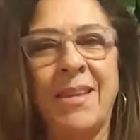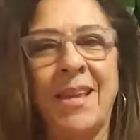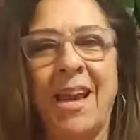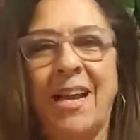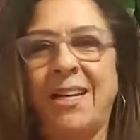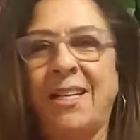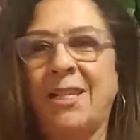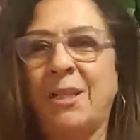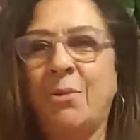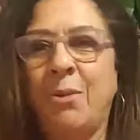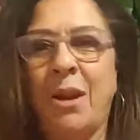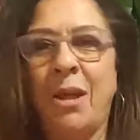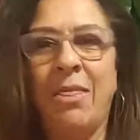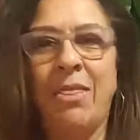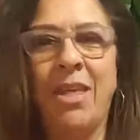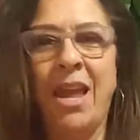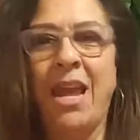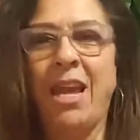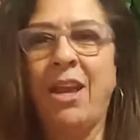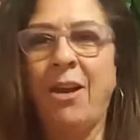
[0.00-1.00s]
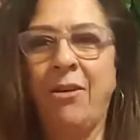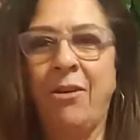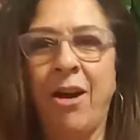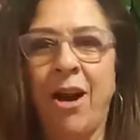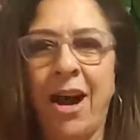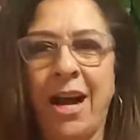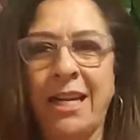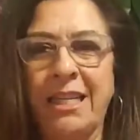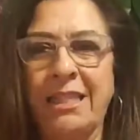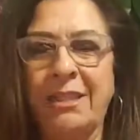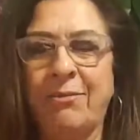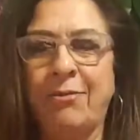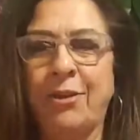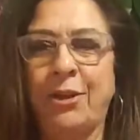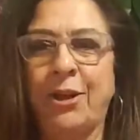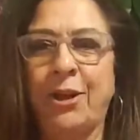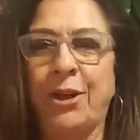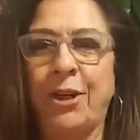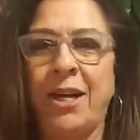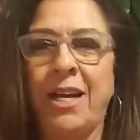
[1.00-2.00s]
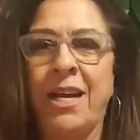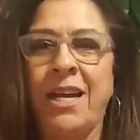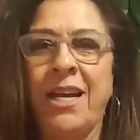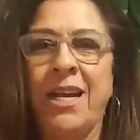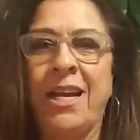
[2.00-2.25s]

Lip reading: I just want to thank you guys for